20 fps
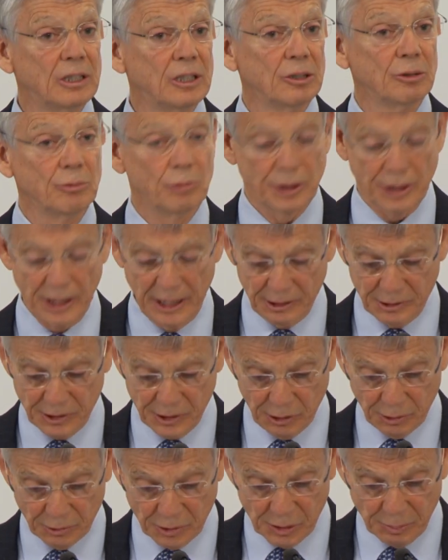with
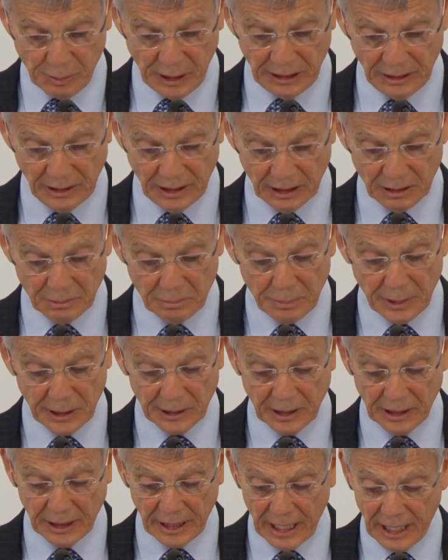household spending
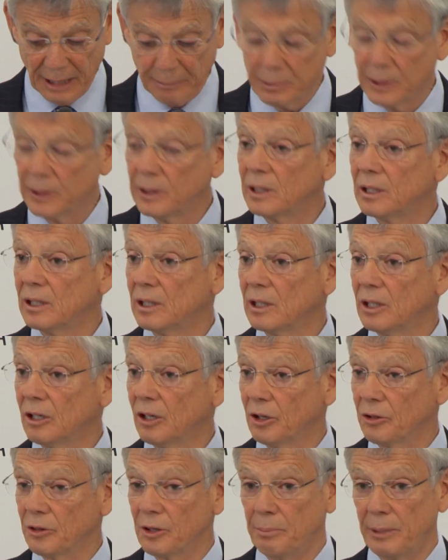picking up
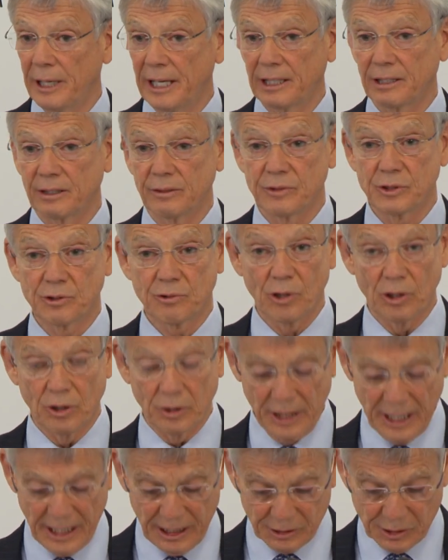on the back of
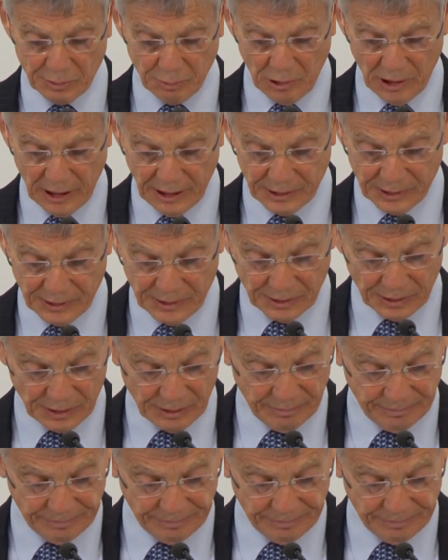strong house prices.